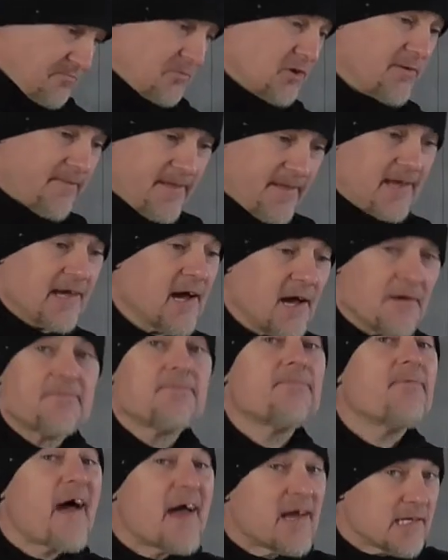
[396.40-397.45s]
nothing
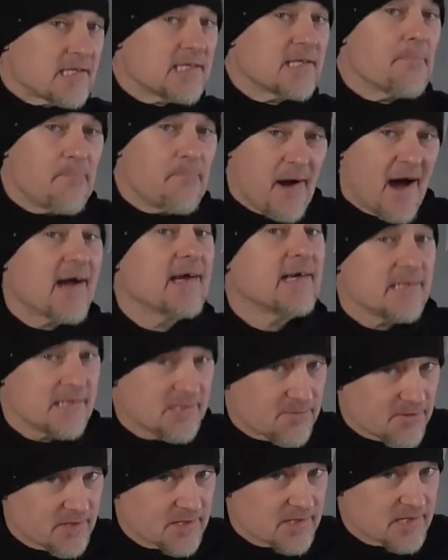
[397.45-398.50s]
affects the
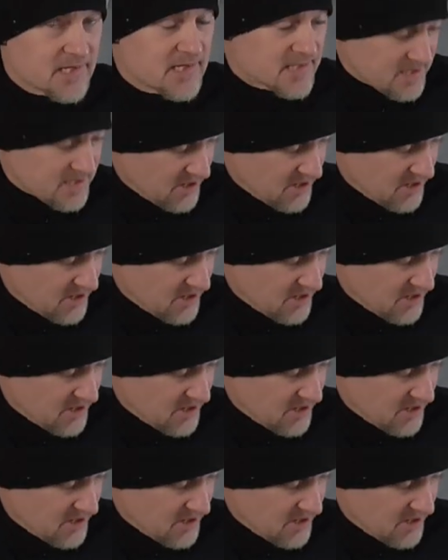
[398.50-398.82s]
paint once it's